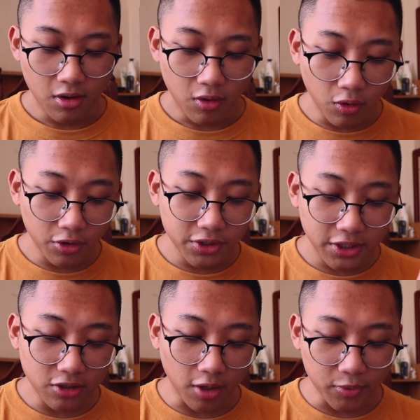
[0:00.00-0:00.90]
Or you
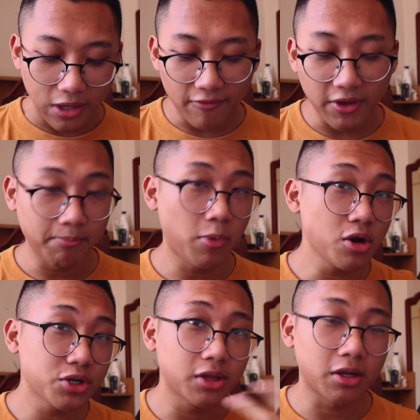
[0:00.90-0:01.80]
can opt to have a
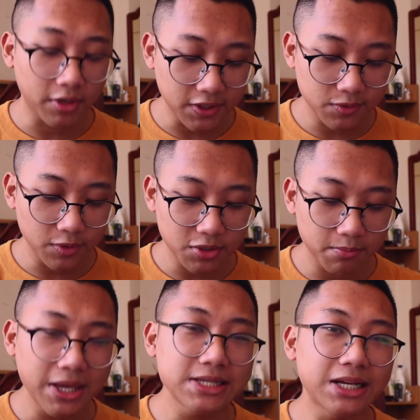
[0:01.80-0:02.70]
partial erase,
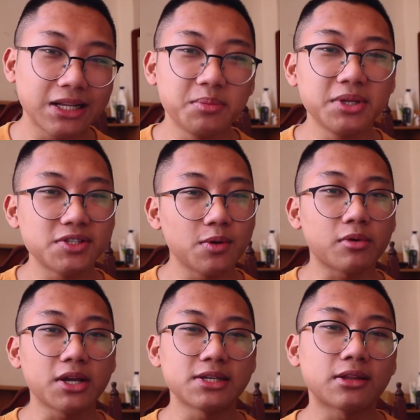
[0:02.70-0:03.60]
which basically means you
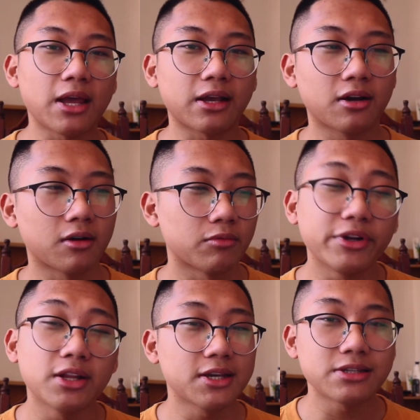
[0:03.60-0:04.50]
erase it like a
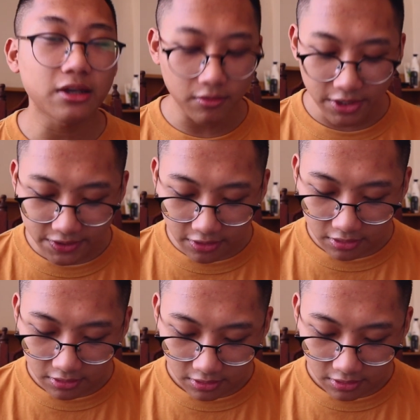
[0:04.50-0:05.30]
realistic eraser.